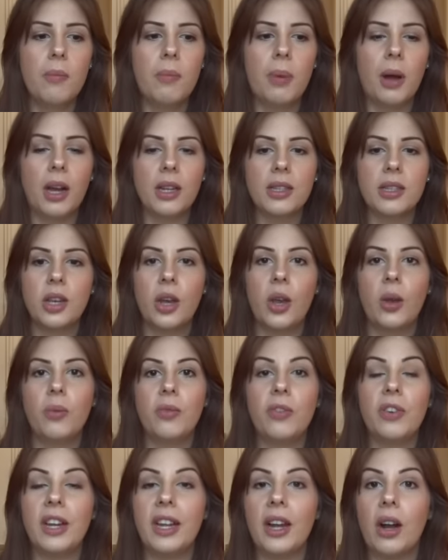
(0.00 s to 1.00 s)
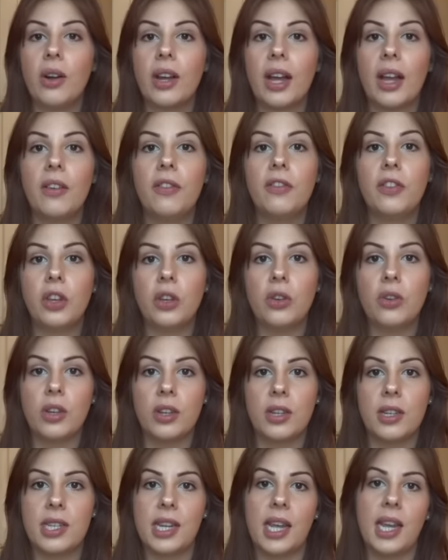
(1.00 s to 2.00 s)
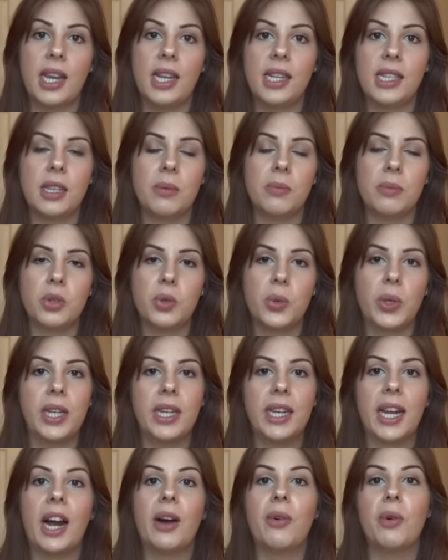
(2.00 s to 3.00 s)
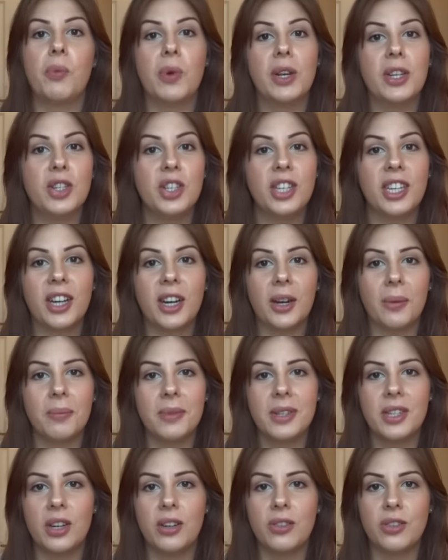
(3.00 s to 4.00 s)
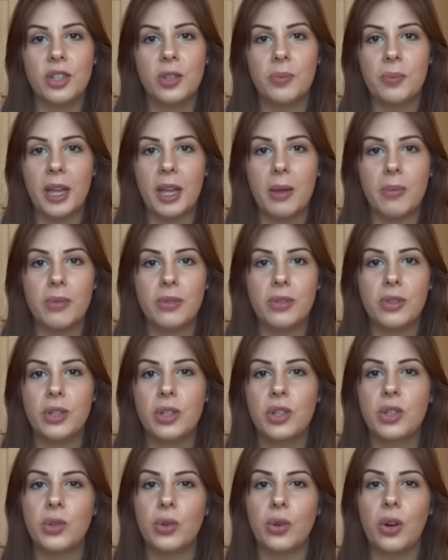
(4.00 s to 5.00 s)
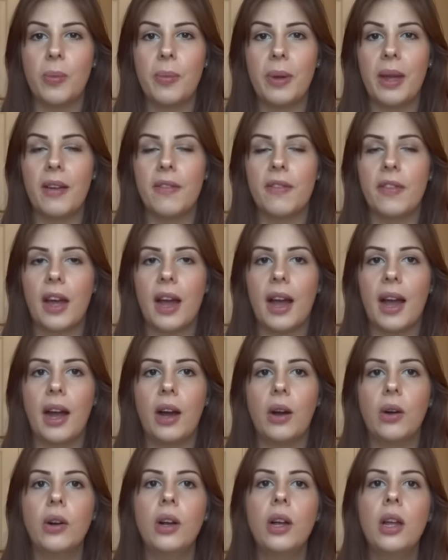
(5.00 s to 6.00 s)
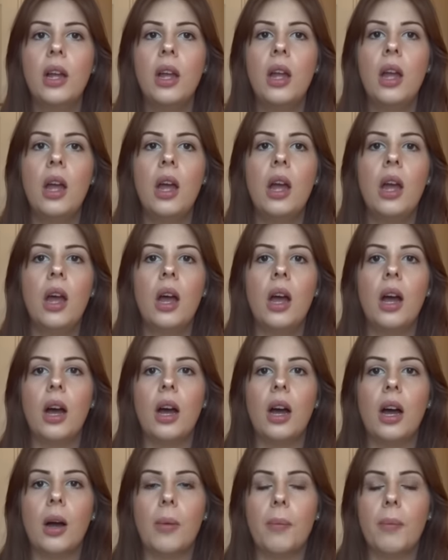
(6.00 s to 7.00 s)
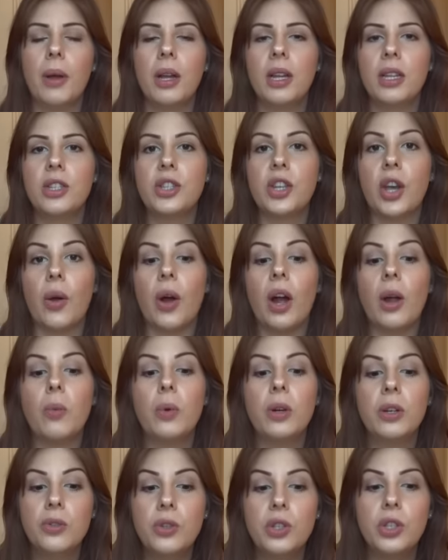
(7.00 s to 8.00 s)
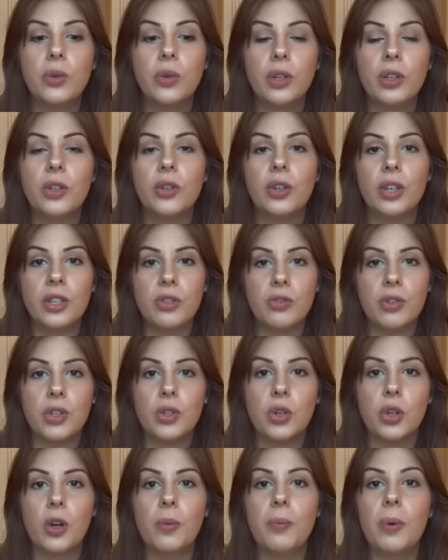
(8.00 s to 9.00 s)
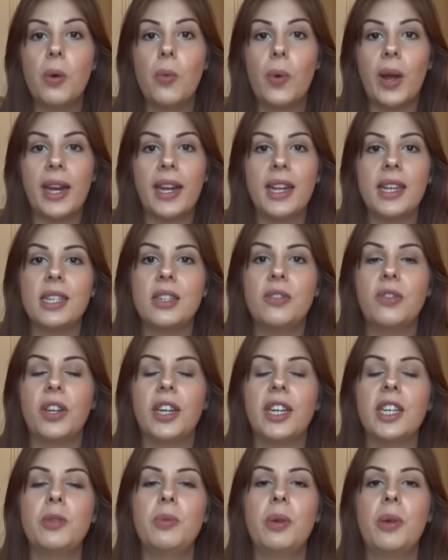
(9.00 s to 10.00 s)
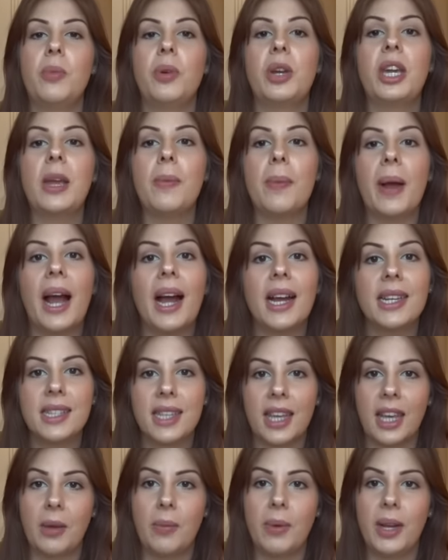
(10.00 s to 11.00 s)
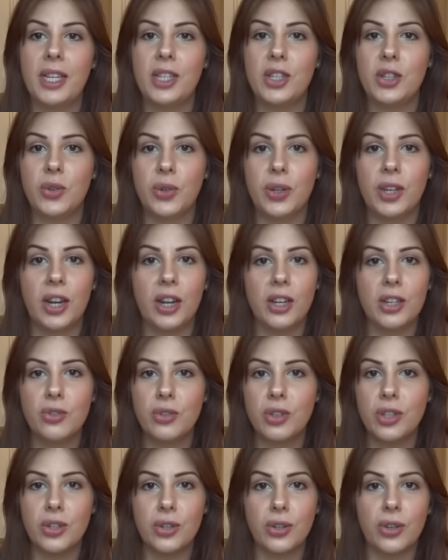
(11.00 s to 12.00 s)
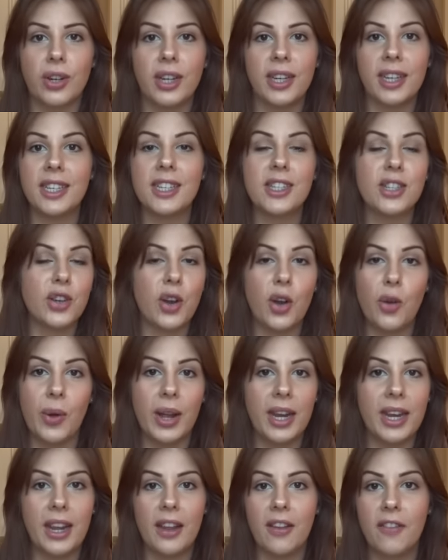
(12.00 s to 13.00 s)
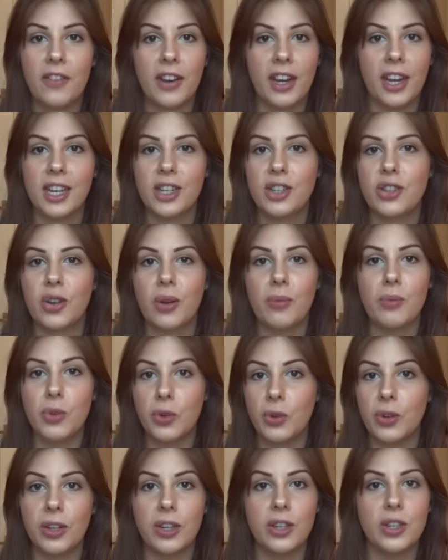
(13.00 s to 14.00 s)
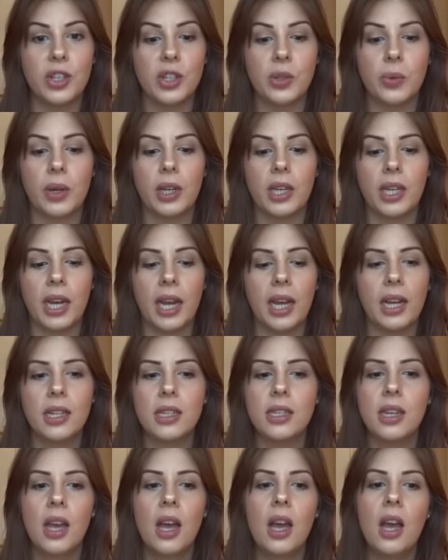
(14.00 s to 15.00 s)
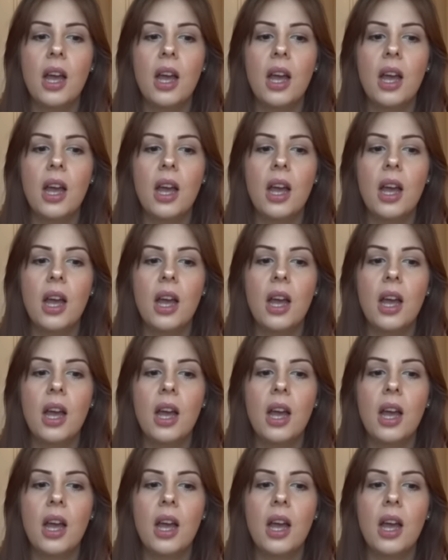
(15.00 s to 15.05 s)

but hopefully I'll get a few good days in between now and when she comes, that I'll just be able to sort a bit of that out. Um, so I will do a nursery tour, but when it is finished, people keep asking me to do a nursery tour and it's nowhere near finished, so I'm not going to do one yet.